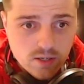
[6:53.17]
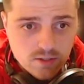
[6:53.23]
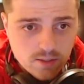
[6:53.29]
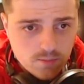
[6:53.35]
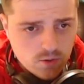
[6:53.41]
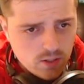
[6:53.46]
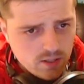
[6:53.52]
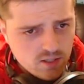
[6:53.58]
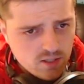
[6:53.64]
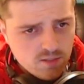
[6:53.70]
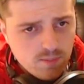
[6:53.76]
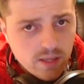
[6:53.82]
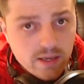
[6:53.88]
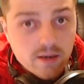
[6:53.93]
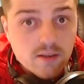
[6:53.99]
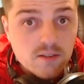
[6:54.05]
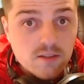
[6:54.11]
So I'm trying to
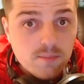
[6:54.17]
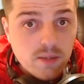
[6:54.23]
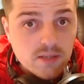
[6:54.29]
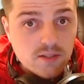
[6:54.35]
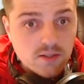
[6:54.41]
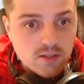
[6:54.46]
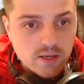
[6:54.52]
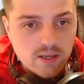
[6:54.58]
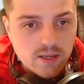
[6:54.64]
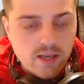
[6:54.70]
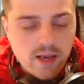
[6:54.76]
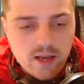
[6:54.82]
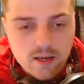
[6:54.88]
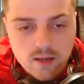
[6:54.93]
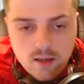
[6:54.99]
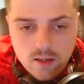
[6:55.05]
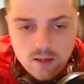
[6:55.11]
explain it as best as I
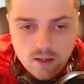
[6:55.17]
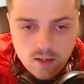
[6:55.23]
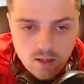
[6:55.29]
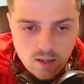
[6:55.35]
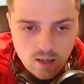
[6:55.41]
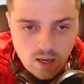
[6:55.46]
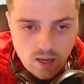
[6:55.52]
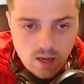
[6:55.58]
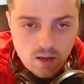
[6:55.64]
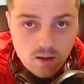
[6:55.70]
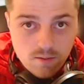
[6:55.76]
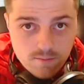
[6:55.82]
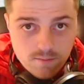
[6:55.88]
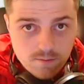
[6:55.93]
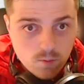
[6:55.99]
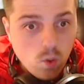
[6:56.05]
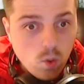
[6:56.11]
can
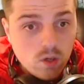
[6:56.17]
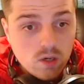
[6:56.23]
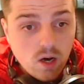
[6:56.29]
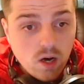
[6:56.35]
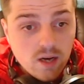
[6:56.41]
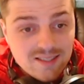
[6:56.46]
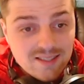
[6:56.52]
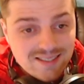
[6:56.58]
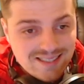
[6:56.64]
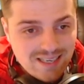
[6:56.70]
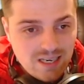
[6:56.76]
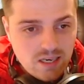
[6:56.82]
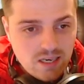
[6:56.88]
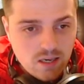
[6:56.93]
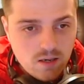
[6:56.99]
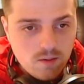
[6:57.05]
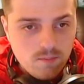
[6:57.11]
for what I
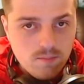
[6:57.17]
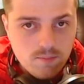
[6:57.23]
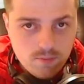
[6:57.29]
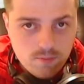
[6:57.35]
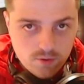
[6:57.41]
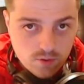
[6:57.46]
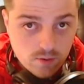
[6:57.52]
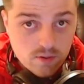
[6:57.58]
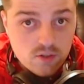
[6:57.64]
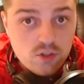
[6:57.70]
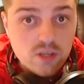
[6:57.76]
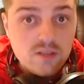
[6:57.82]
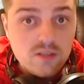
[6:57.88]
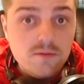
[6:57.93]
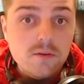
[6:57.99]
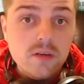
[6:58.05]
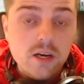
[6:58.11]
see and sort of the
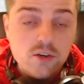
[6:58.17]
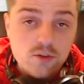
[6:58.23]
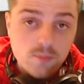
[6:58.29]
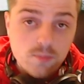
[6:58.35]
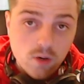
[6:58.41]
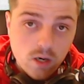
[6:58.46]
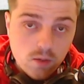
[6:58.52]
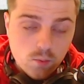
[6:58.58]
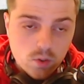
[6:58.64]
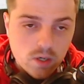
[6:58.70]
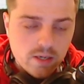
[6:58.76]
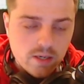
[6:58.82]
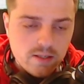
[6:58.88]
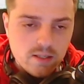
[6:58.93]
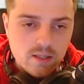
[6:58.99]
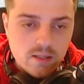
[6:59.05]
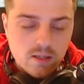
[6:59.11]
justification behind what I
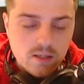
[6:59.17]
did.